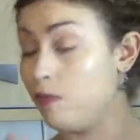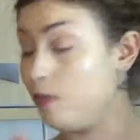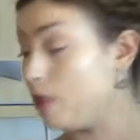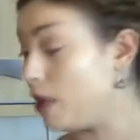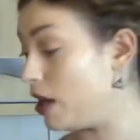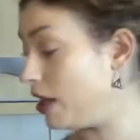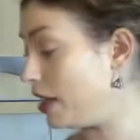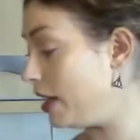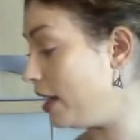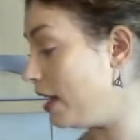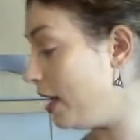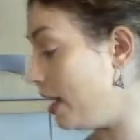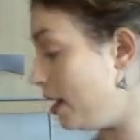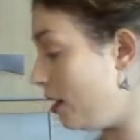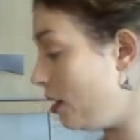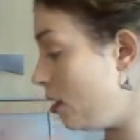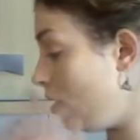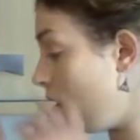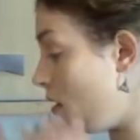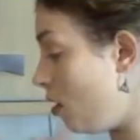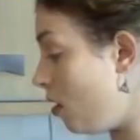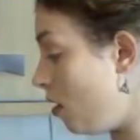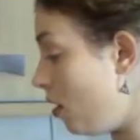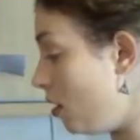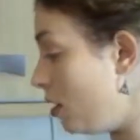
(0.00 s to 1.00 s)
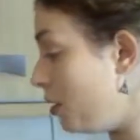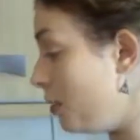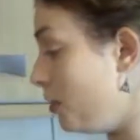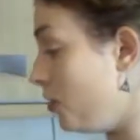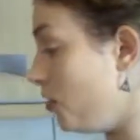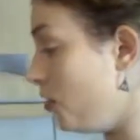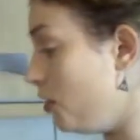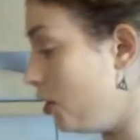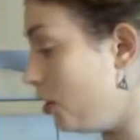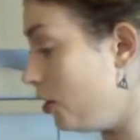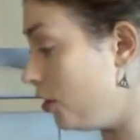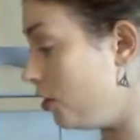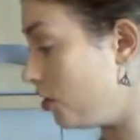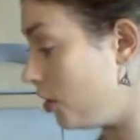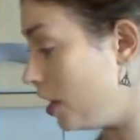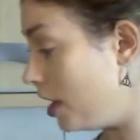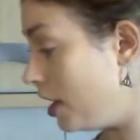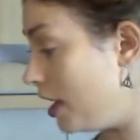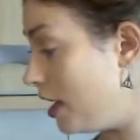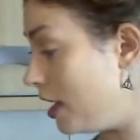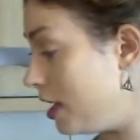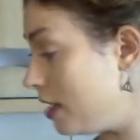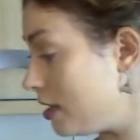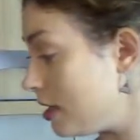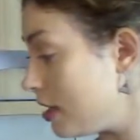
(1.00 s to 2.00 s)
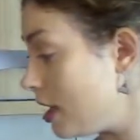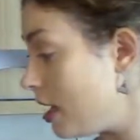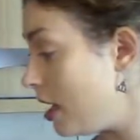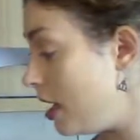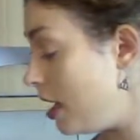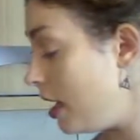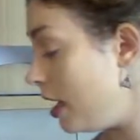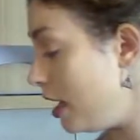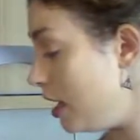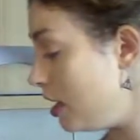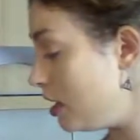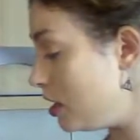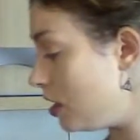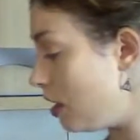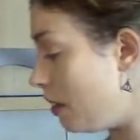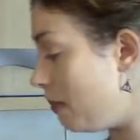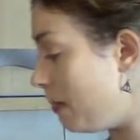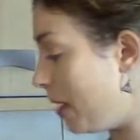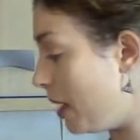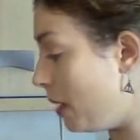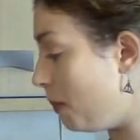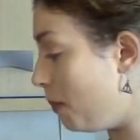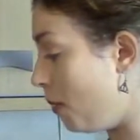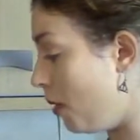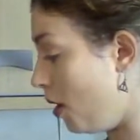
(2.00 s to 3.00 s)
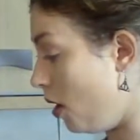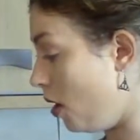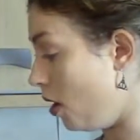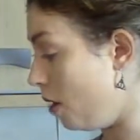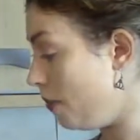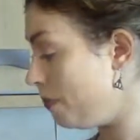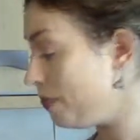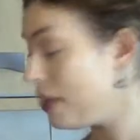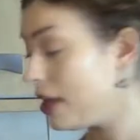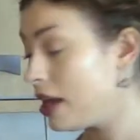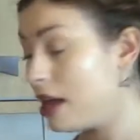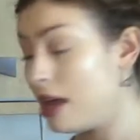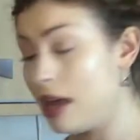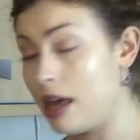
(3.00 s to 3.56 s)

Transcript: bunging in all your ingredients into a big pot.